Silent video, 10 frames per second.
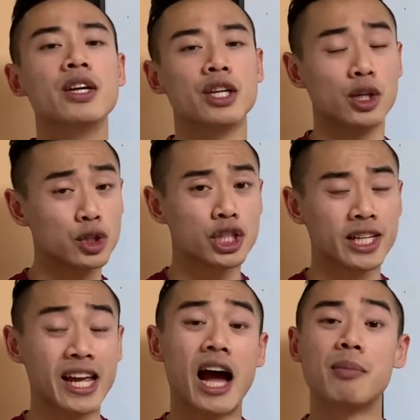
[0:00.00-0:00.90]

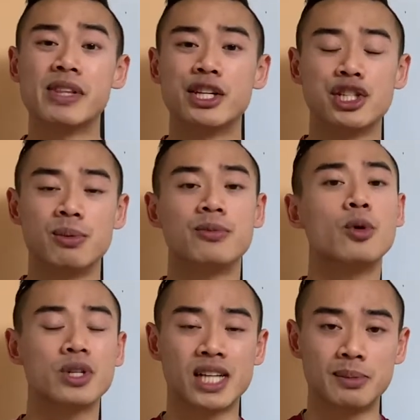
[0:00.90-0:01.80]
Usually I'm in the gym
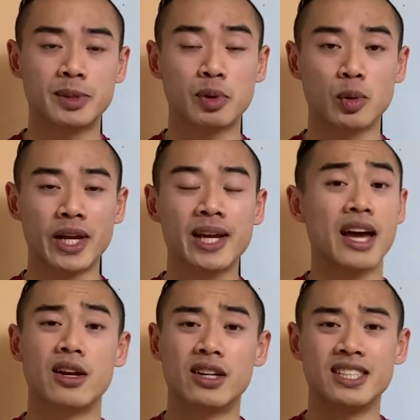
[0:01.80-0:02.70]
four times per week
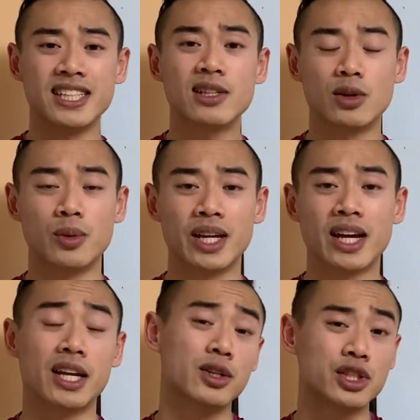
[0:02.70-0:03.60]
and on a deload week, I
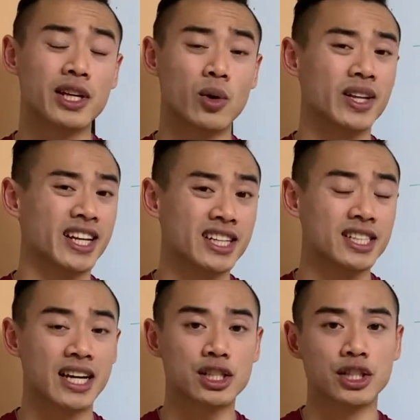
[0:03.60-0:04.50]
usually only need to
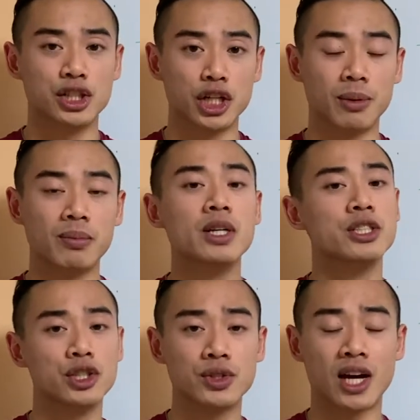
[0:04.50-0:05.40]
get to the gym
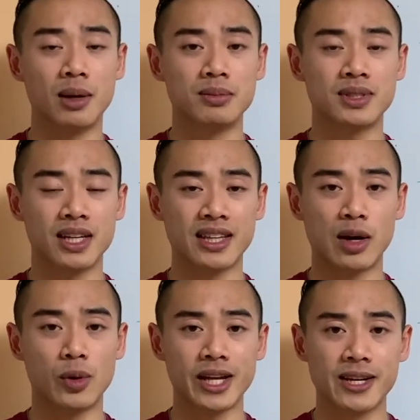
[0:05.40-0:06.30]
two times in that
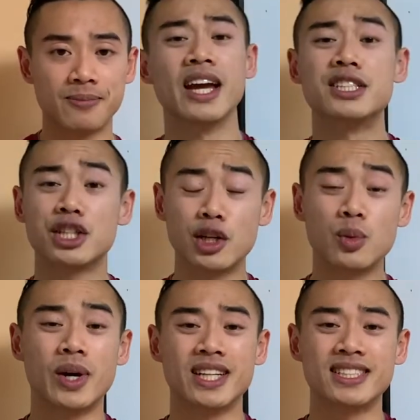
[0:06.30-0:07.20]
week. It's a good
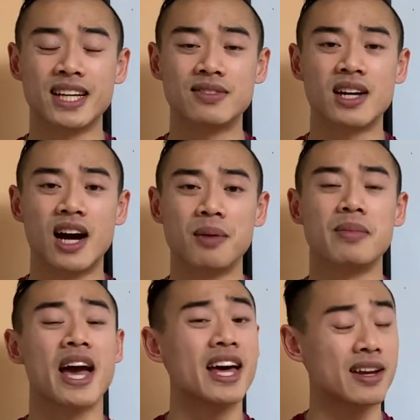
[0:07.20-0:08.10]
way to save time
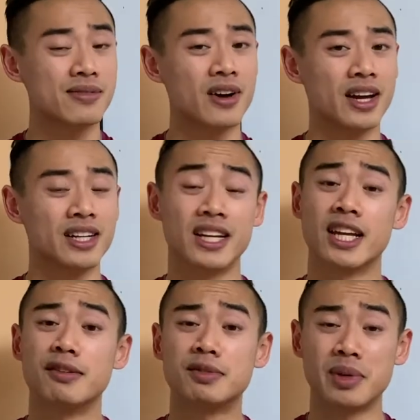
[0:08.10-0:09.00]
and I find it
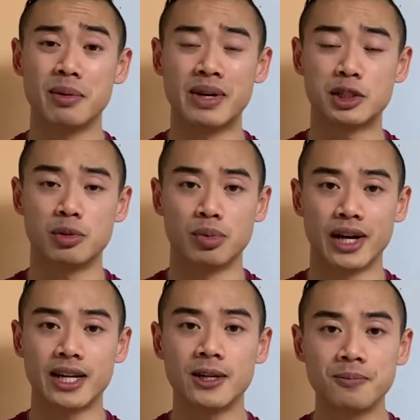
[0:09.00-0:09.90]
gives me a mental
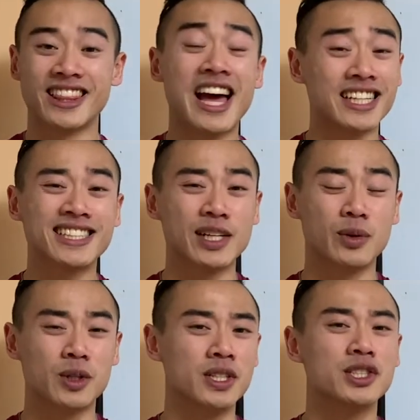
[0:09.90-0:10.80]
break. Lastly, we're
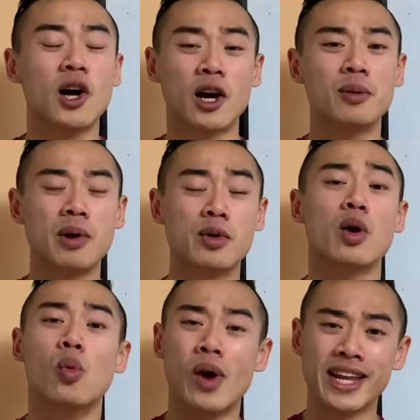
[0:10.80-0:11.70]
gonna talk about
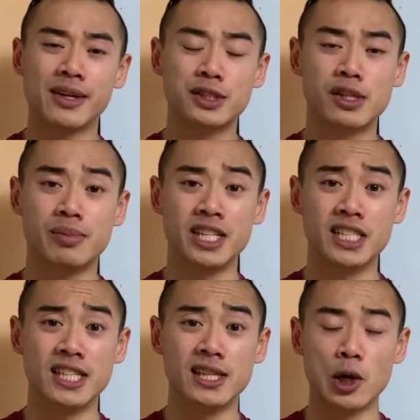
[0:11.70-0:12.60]
when you should be
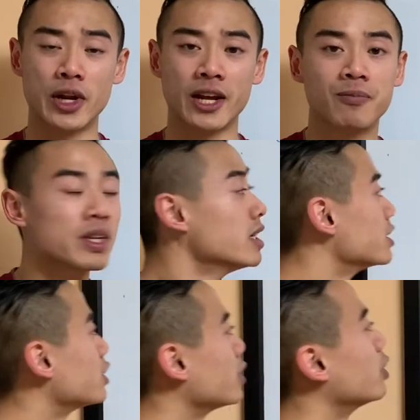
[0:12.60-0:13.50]
deloading.
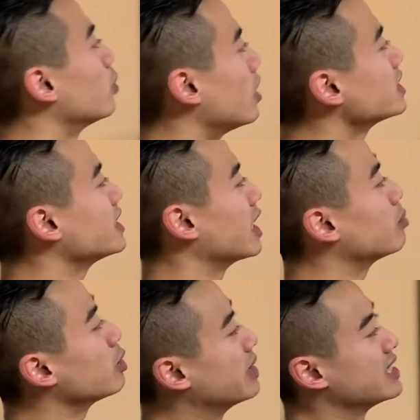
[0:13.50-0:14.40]
So you'll want to
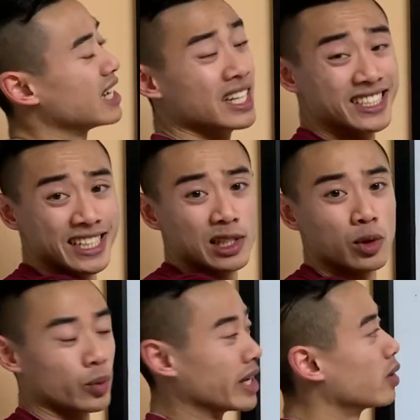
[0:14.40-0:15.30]
implement a deload
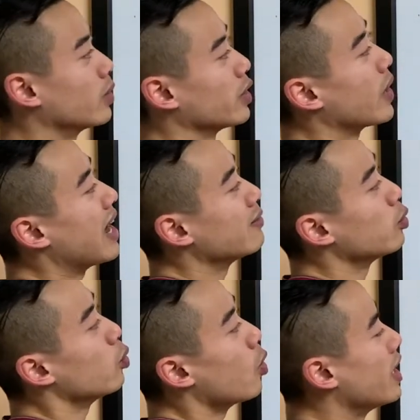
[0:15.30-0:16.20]
week when you have
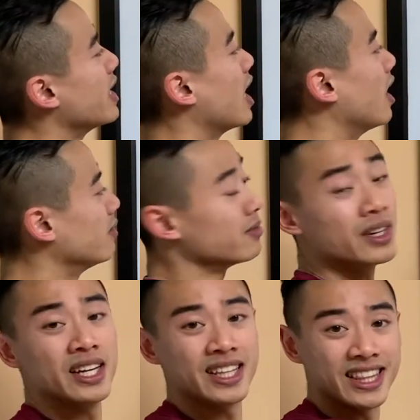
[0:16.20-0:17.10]
one of
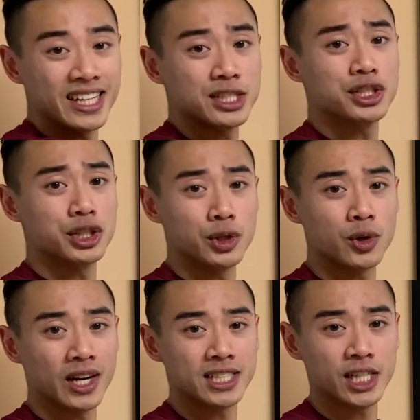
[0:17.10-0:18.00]
these two
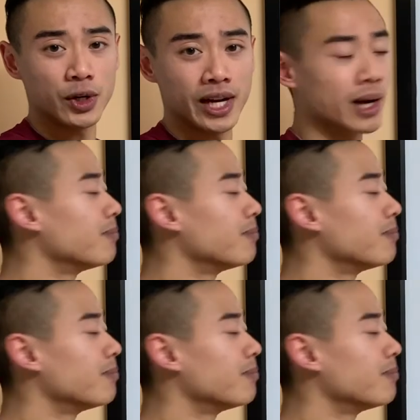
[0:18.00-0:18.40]
criteria.